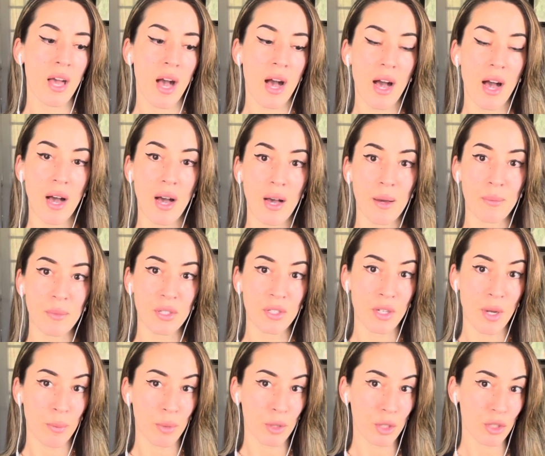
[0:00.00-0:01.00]
Um,
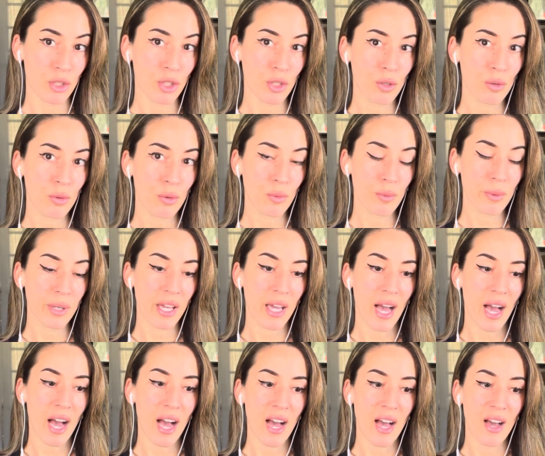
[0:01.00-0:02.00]
number two, we
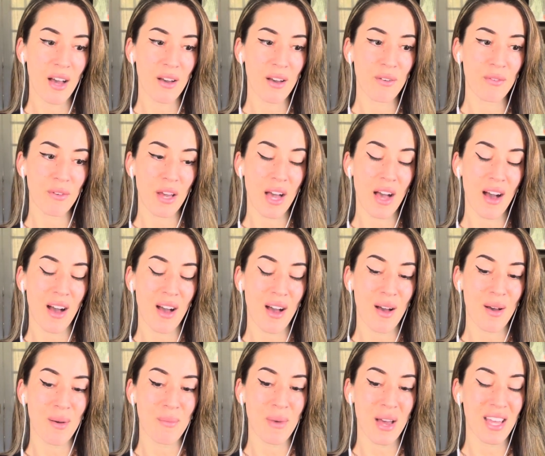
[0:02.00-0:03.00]
have
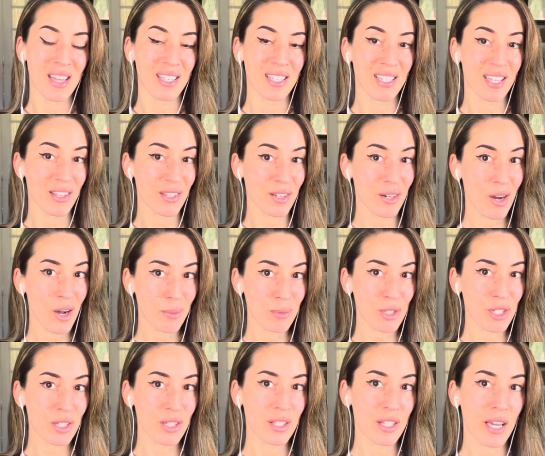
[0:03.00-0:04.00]
um, another
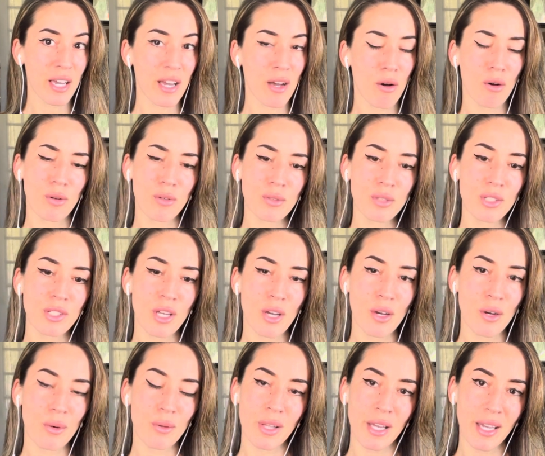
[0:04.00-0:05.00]
option that
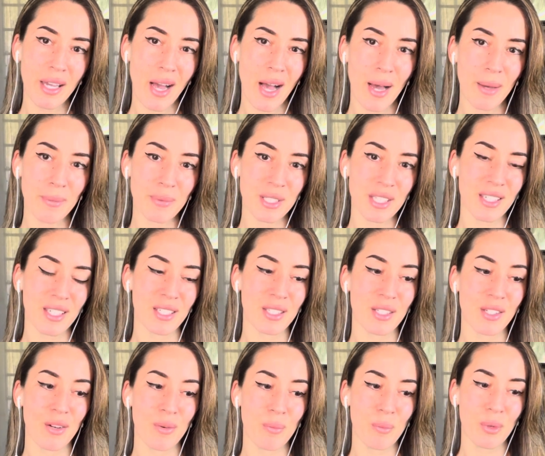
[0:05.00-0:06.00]
also, like abstinence,
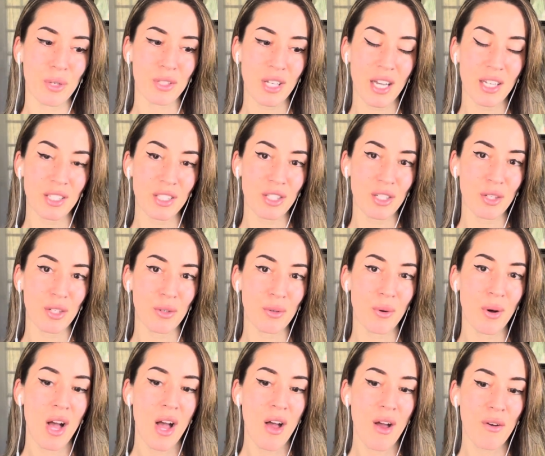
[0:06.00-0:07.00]
protects
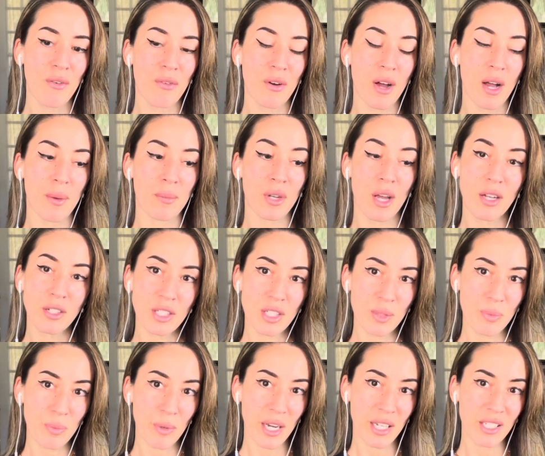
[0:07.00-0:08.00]
you from not
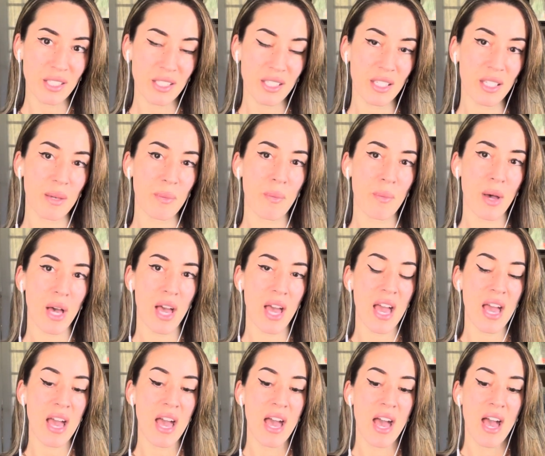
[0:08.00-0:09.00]
just pregnancy,
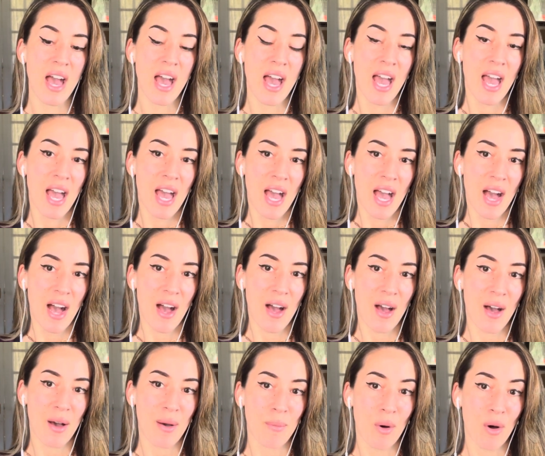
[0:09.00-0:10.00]
but um,